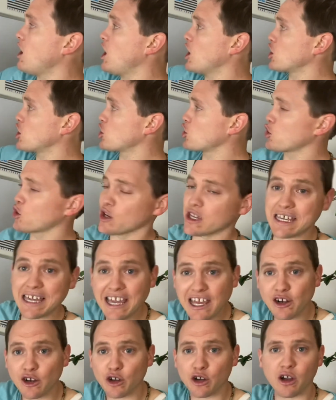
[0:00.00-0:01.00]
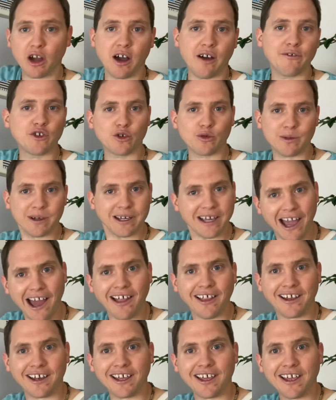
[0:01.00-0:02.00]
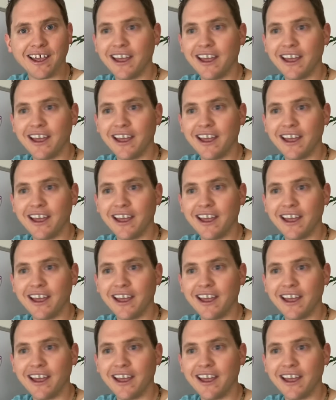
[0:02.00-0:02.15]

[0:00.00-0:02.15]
a creator of your reality.